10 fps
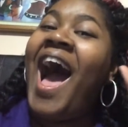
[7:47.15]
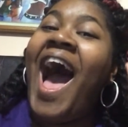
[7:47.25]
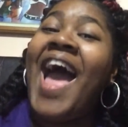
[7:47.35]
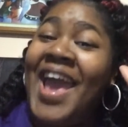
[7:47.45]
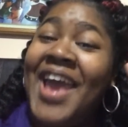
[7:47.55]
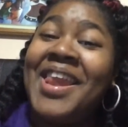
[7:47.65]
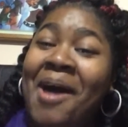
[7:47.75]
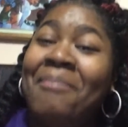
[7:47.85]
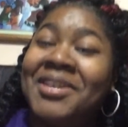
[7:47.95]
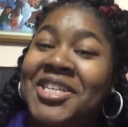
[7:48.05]
I hate
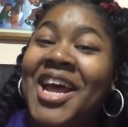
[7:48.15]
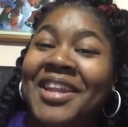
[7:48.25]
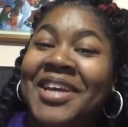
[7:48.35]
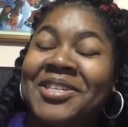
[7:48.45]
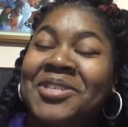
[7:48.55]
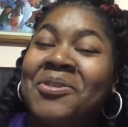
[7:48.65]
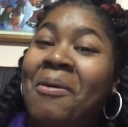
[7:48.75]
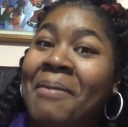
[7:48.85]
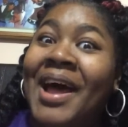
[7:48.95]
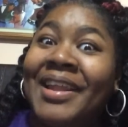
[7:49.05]
how much I like the
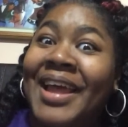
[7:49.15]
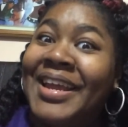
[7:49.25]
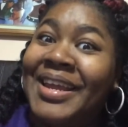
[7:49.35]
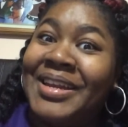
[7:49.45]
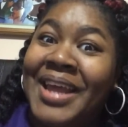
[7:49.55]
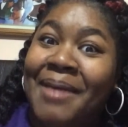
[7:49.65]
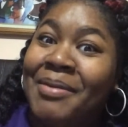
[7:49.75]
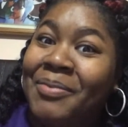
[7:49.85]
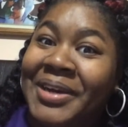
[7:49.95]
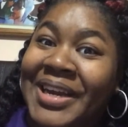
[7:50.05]
song, but I like it. Damn
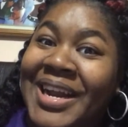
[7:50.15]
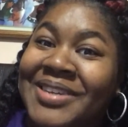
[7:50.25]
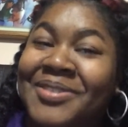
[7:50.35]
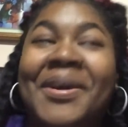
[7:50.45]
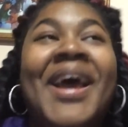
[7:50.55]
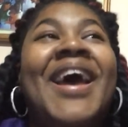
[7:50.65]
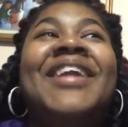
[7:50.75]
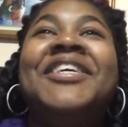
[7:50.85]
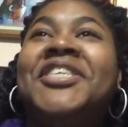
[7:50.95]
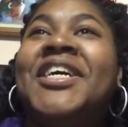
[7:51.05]
it, what can I do?
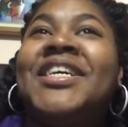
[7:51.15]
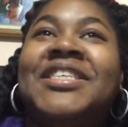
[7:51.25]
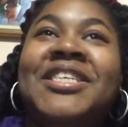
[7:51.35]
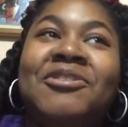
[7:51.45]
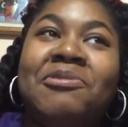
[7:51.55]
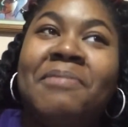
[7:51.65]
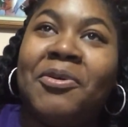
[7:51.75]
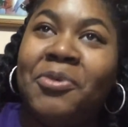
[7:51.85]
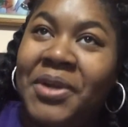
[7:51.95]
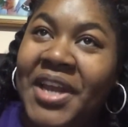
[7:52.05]
And then she got Stingy with My
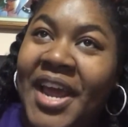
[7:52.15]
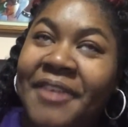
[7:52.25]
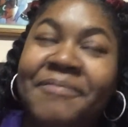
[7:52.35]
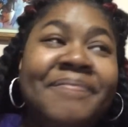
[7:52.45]
Cootie Cat.